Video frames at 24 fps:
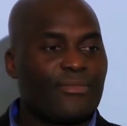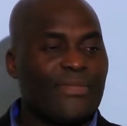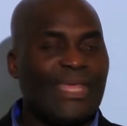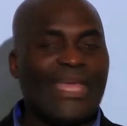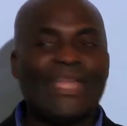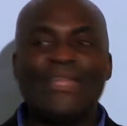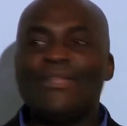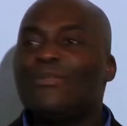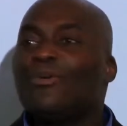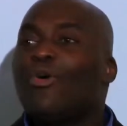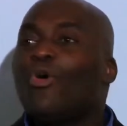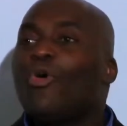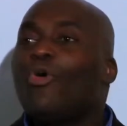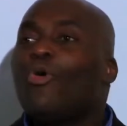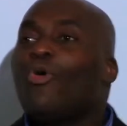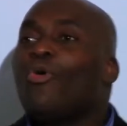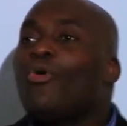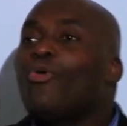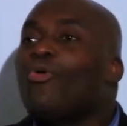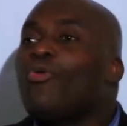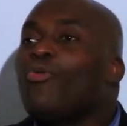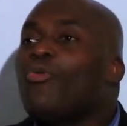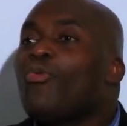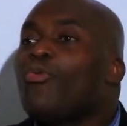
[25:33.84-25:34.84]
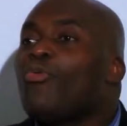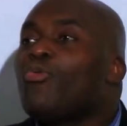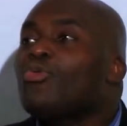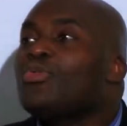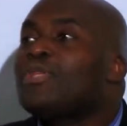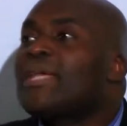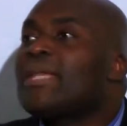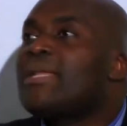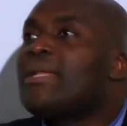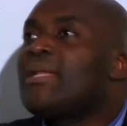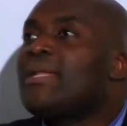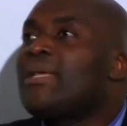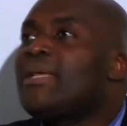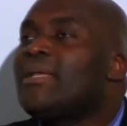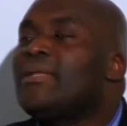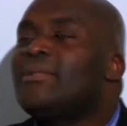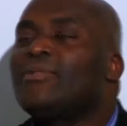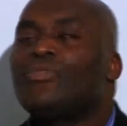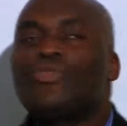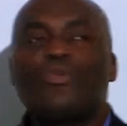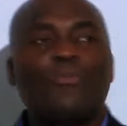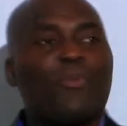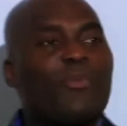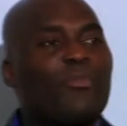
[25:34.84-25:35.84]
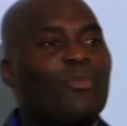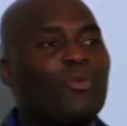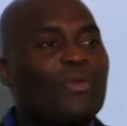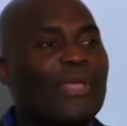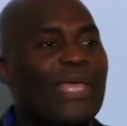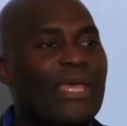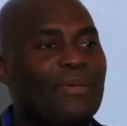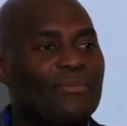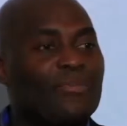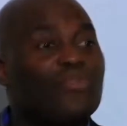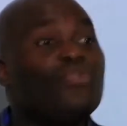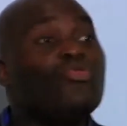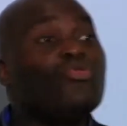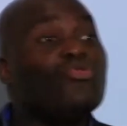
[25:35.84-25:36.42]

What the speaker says: And suddenly, 2 people came,